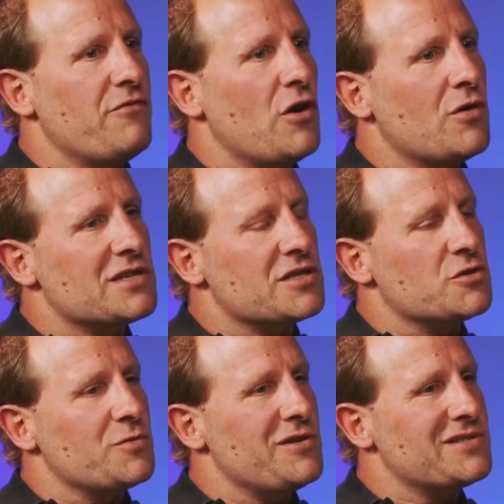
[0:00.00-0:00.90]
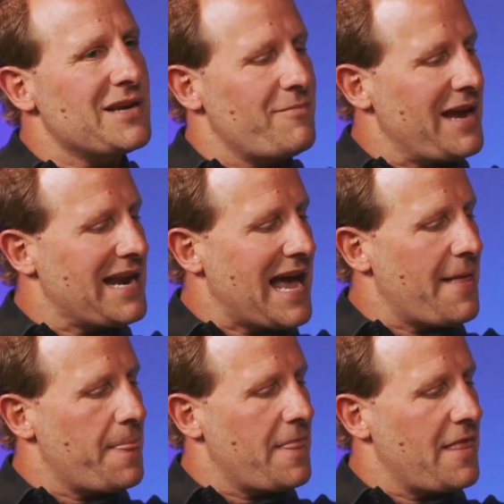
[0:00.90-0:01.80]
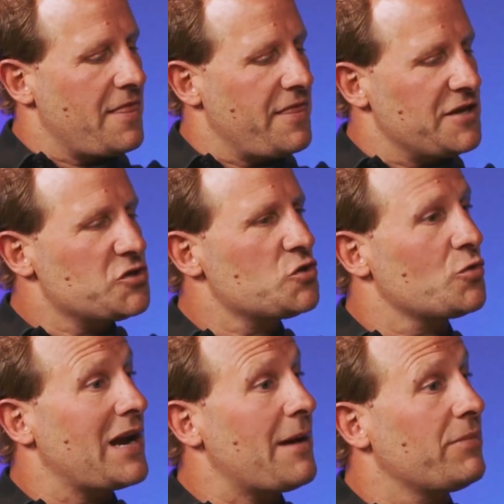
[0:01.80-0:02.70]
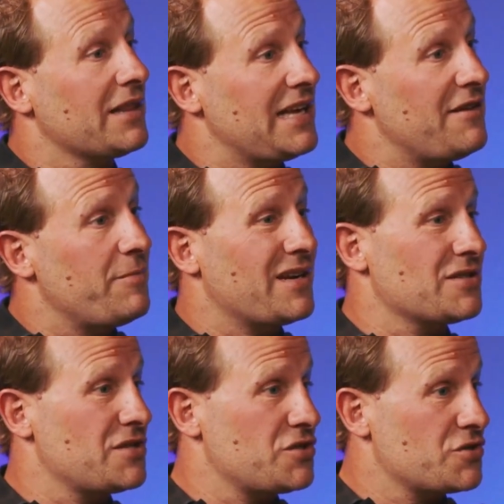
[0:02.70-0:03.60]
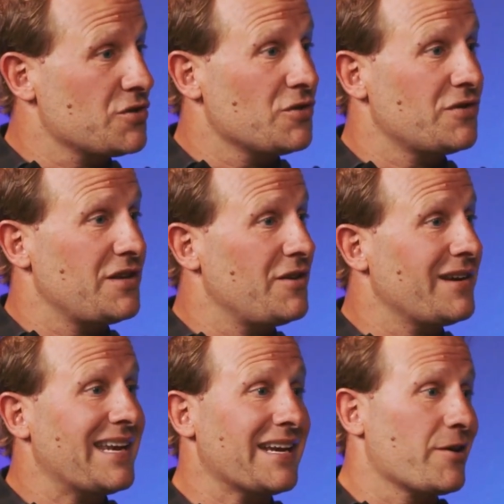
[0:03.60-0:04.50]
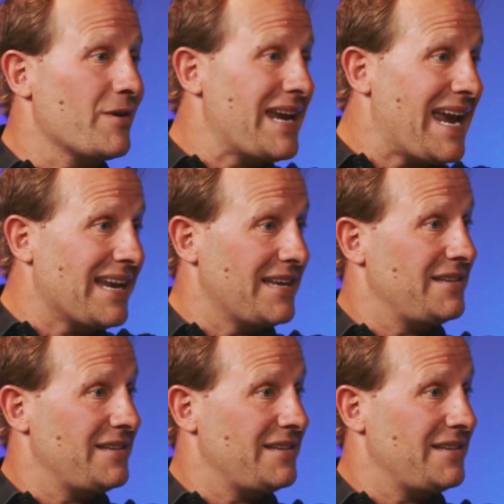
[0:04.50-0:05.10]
noticed is when you say, man, this is what I believe because it's truth, you don't get to create it.